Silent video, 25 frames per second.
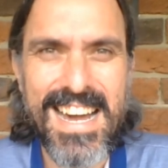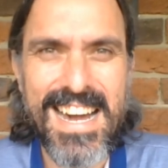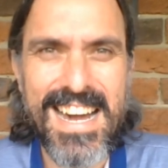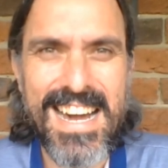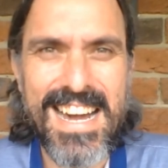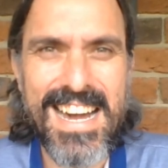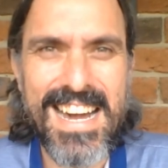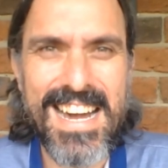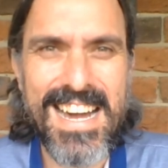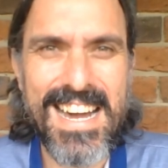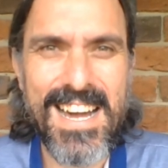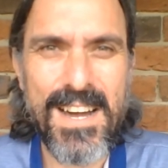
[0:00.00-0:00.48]

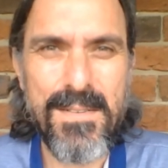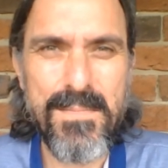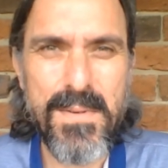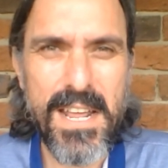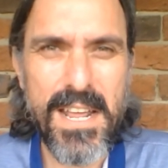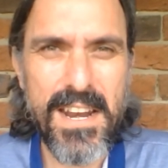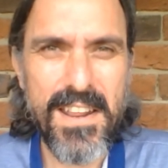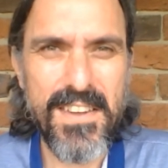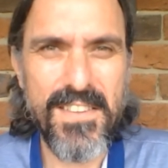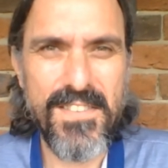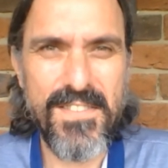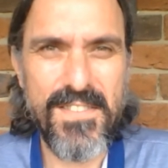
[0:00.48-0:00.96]
I'm
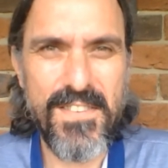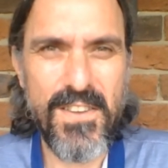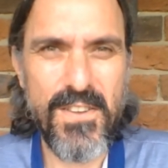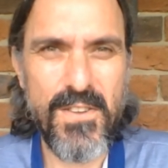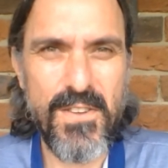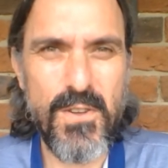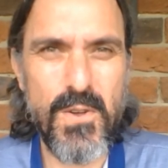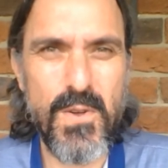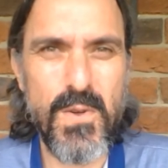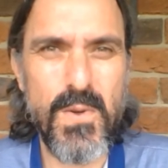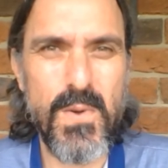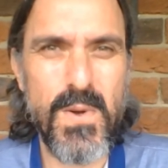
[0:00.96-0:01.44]
going to
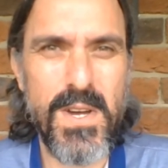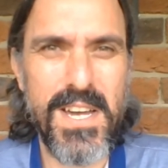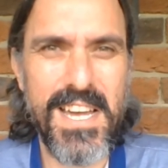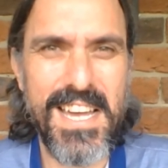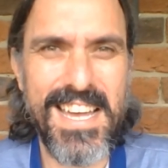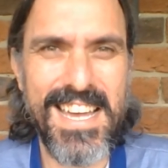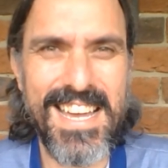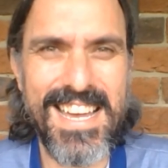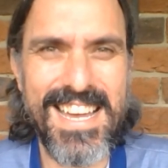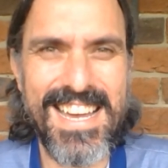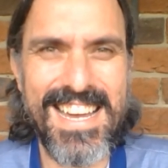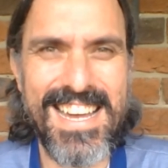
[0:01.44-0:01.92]
continue
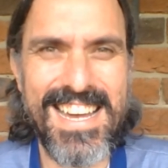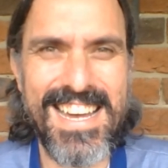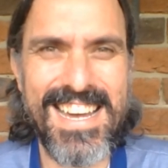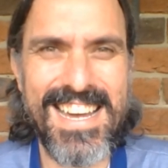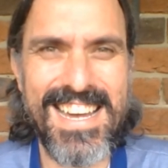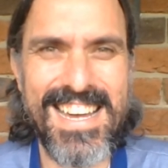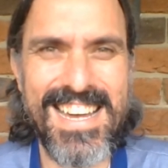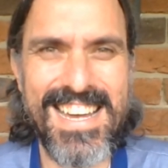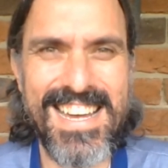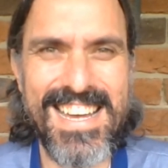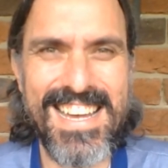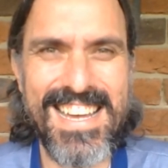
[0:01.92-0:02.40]

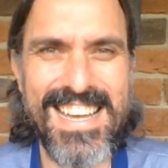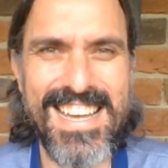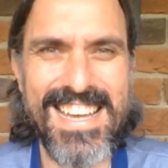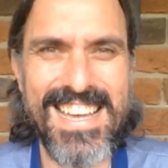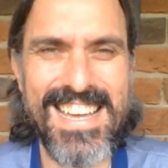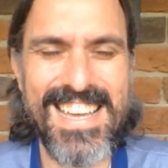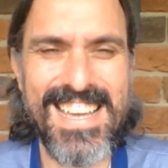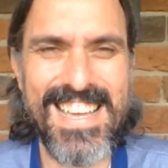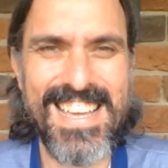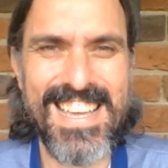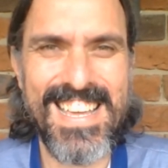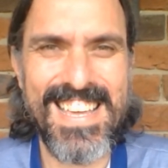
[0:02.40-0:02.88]
the
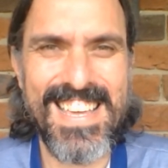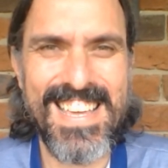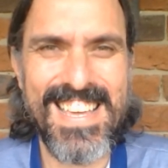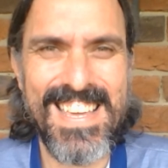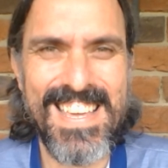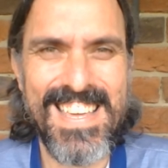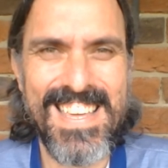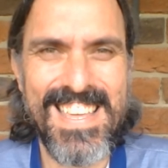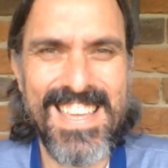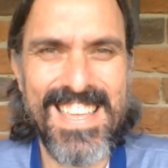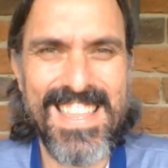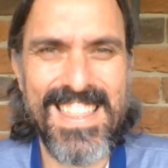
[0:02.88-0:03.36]

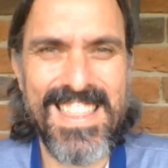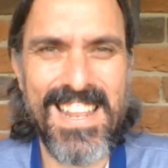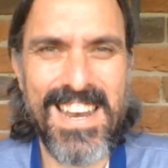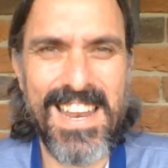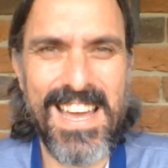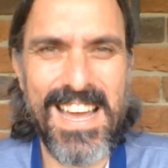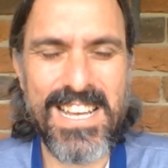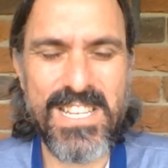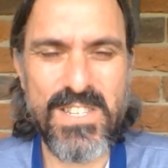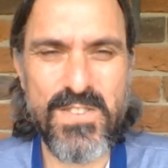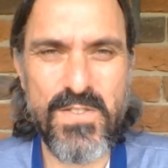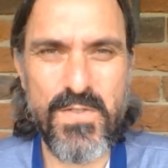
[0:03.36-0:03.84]

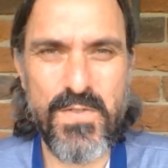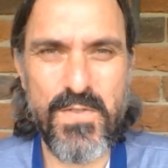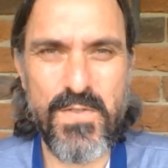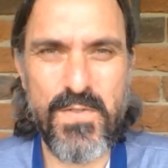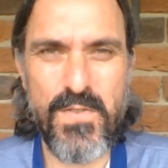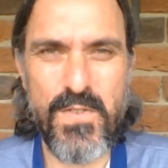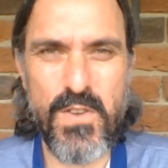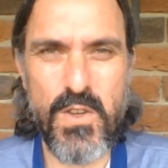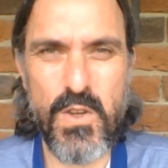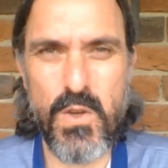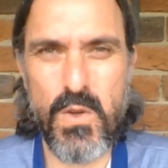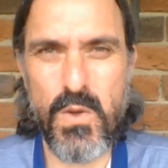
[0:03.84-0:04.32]
last
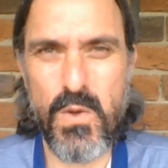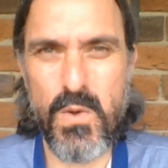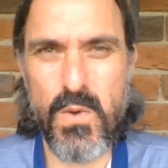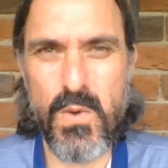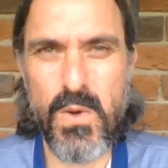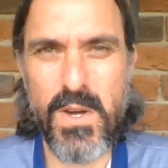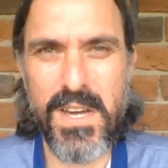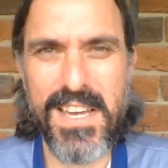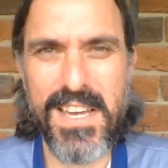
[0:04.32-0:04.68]
few